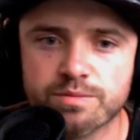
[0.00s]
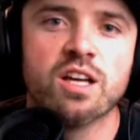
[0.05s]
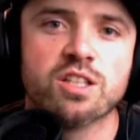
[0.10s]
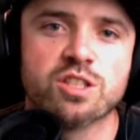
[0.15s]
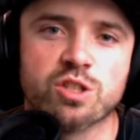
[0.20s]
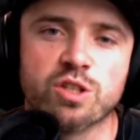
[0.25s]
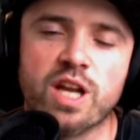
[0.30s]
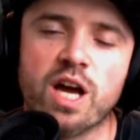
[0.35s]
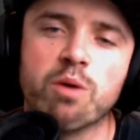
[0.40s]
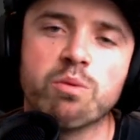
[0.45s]

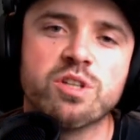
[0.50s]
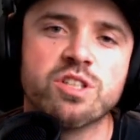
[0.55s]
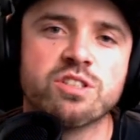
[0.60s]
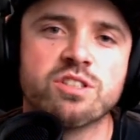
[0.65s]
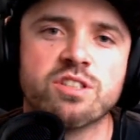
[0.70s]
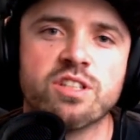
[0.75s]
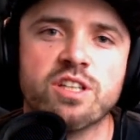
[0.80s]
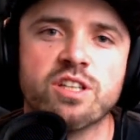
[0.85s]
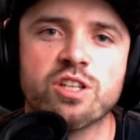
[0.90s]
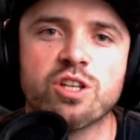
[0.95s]
So now we just
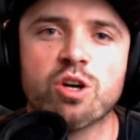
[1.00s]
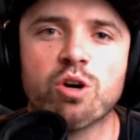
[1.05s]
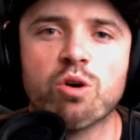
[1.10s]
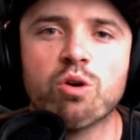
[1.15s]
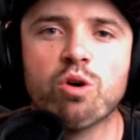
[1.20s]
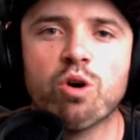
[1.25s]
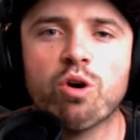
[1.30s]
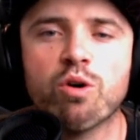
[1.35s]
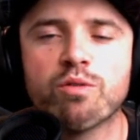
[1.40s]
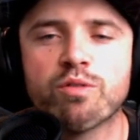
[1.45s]
need to go
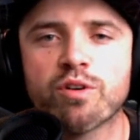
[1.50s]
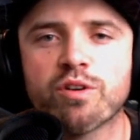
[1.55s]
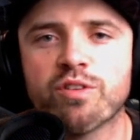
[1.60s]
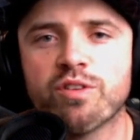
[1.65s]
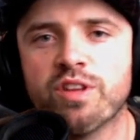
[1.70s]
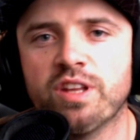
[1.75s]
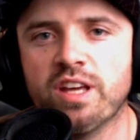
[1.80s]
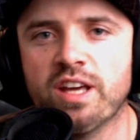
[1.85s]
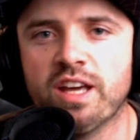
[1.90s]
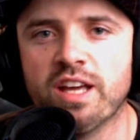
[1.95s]
over
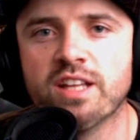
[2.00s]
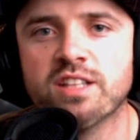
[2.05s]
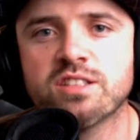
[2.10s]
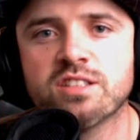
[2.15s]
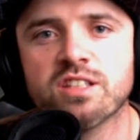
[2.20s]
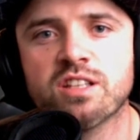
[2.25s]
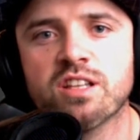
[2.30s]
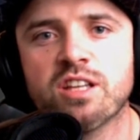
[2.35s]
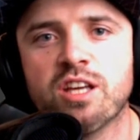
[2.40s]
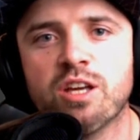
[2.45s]
the ends
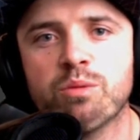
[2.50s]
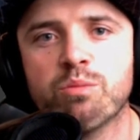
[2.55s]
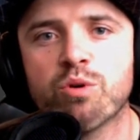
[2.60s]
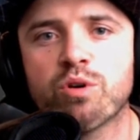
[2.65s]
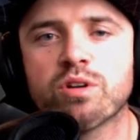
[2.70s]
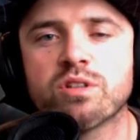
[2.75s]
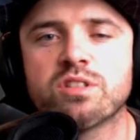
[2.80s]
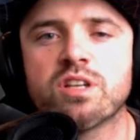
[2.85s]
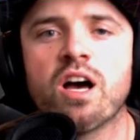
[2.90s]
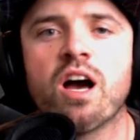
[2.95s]
of the
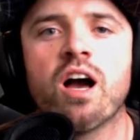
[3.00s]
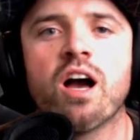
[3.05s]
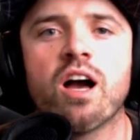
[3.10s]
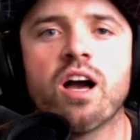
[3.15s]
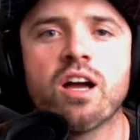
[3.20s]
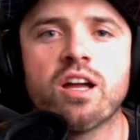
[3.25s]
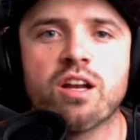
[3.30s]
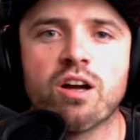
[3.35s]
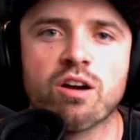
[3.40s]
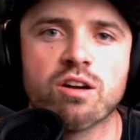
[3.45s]
keyboard to
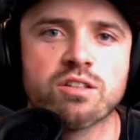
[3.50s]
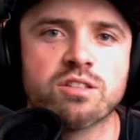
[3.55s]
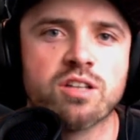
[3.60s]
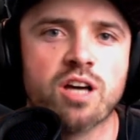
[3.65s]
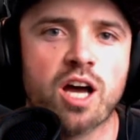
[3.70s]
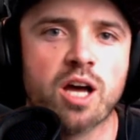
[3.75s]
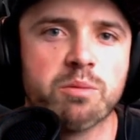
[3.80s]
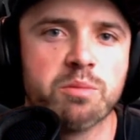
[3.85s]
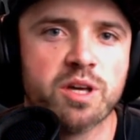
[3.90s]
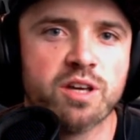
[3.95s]
hide our
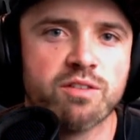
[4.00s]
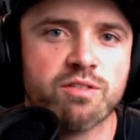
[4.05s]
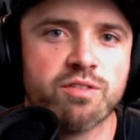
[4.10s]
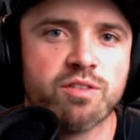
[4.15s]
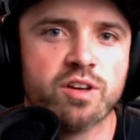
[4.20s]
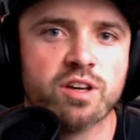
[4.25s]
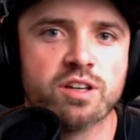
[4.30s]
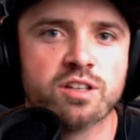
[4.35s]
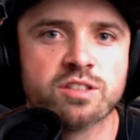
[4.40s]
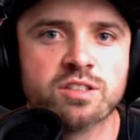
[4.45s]
timing
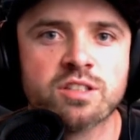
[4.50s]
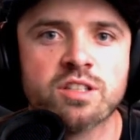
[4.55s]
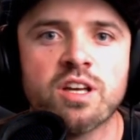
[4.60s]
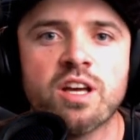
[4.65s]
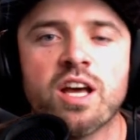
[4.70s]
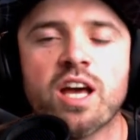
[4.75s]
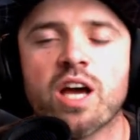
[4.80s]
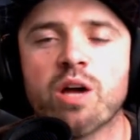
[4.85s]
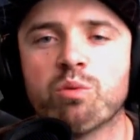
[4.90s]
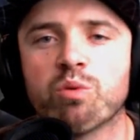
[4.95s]
fix.
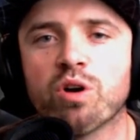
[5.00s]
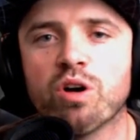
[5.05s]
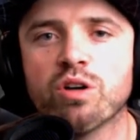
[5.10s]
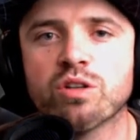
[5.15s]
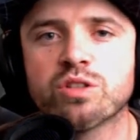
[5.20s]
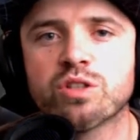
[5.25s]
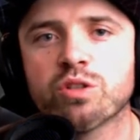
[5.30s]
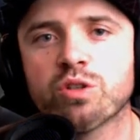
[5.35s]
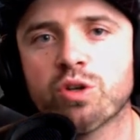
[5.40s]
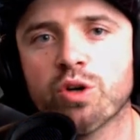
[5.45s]
And we're
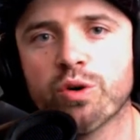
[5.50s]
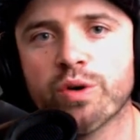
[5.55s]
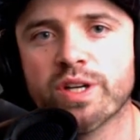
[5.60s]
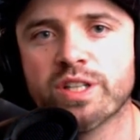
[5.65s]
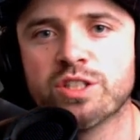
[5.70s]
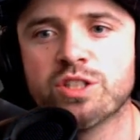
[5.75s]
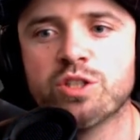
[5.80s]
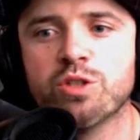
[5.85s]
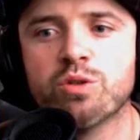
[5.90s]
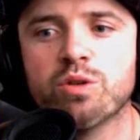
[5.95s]
also going
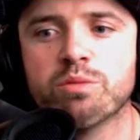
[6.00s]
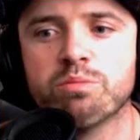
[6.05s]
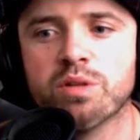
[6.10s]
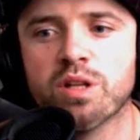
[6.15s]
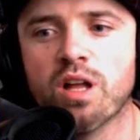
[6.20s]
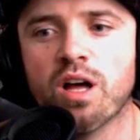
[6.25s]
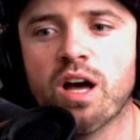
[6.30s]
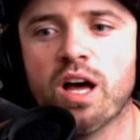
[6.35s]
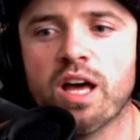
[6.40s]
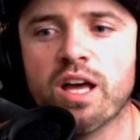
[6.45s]
to
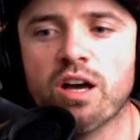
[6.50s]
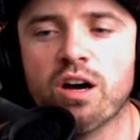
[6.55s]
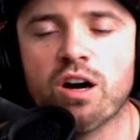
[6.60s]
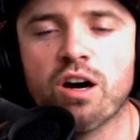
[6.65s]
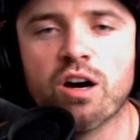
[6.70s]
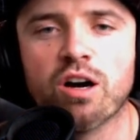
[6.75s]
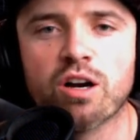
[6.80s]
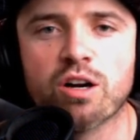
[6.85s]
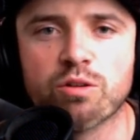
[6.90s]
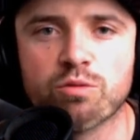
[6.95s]
apply
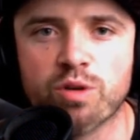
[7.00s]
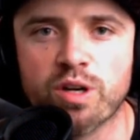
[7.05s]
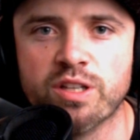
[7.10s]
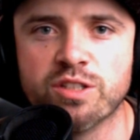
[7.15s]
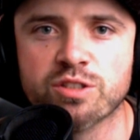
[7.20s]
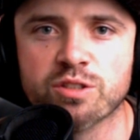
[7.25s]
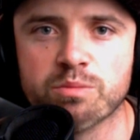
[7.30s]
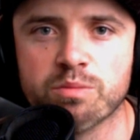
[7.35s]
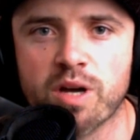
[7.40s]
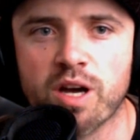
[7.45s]
our
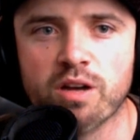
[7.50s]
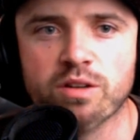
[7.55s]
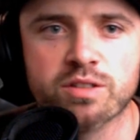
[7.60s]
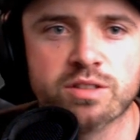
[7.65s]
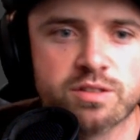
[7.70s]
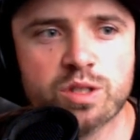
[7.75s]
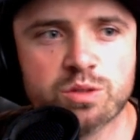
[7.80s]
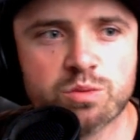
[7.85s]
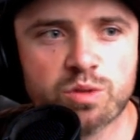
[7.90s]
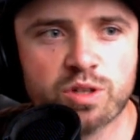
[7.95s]
Razer
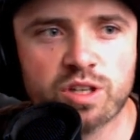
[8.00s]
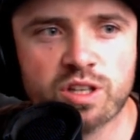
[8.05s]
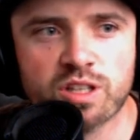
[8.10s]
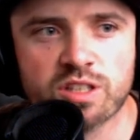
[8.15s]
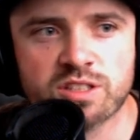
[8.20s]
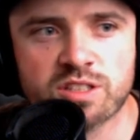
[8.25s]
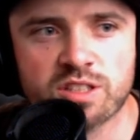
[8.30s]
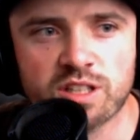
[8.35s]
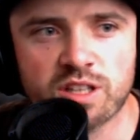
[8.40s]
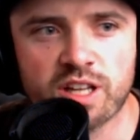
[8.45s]
mouse. We're gonna
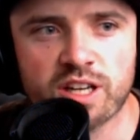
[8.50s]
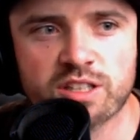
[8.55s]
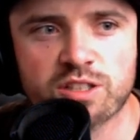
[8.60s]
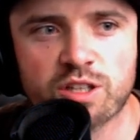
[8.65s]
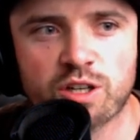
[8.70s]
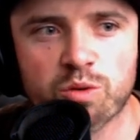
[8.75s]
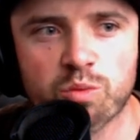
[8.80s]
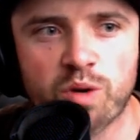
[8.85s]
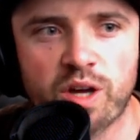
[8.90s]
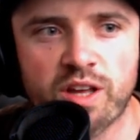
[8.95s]
select
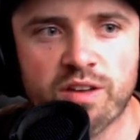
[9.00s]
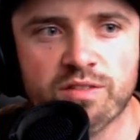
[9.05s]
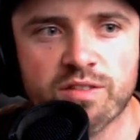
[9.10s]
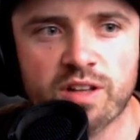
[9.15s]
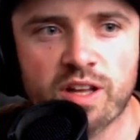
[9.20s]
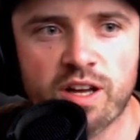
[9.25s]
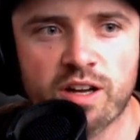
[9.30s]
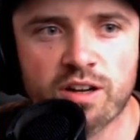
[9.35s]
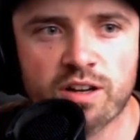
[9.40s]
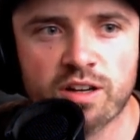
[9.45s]
our wave
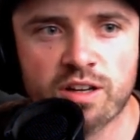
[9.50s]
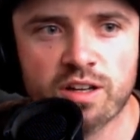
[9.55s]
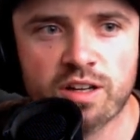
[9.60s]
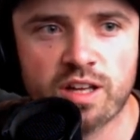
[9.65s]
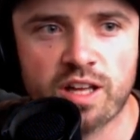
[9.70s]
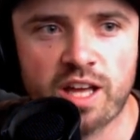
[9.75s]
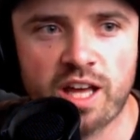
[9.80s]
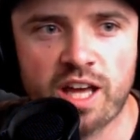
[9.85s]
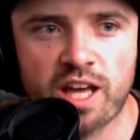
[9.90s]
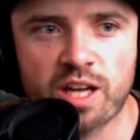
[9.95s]
layer
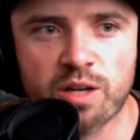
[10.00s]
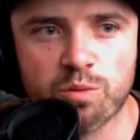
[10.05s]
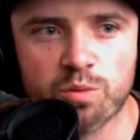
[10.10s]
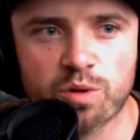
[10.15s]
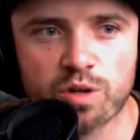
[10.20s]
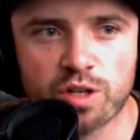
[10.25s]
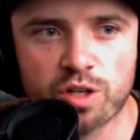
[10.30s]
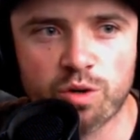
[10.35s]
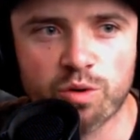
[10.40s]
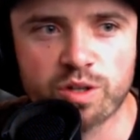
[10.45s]
and
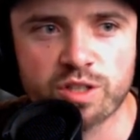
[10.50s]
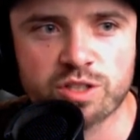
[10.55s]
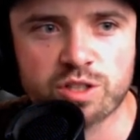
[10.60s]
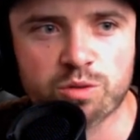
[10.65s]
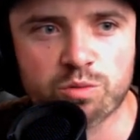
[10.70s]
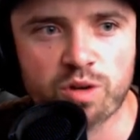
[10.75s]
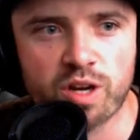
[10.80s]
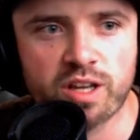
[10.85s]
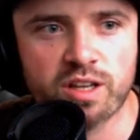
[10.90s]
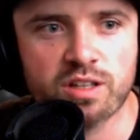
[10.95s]
we're going to
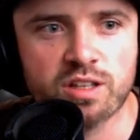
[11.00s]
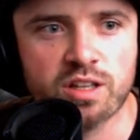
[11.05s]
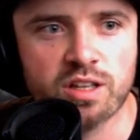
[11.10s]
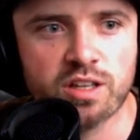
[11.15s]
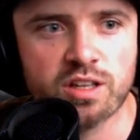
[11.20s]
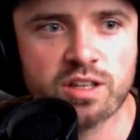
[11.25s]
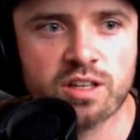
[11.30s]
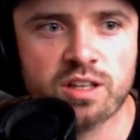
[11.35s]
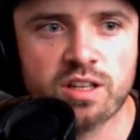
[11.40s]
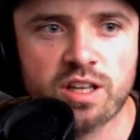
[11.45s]
right
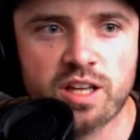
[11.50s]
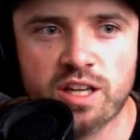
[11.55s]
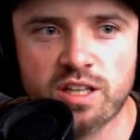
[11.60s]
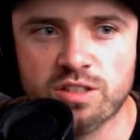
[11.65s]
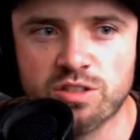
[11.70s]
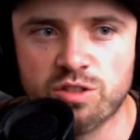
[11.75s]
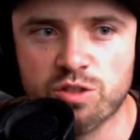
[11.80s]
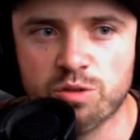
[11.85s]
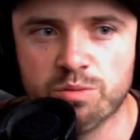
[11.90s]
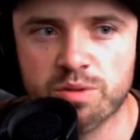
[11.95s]
click and
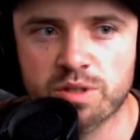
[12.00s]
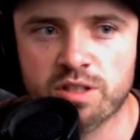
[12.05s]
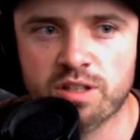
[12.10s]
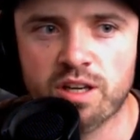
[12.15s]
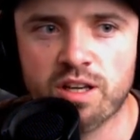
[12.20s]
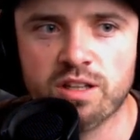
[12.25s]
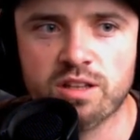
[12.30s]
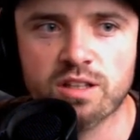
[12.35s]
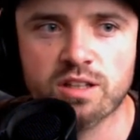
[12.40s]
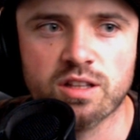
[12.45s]

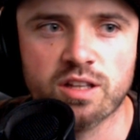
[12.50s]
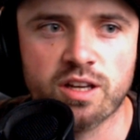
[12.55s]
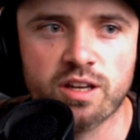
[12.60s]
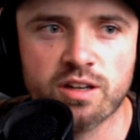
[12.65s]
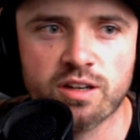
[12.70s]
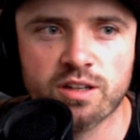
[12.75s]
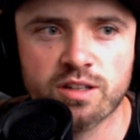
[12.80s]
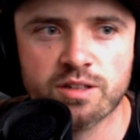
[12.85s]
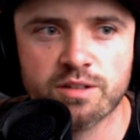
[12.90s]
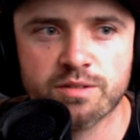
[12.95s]
duplicate the layer.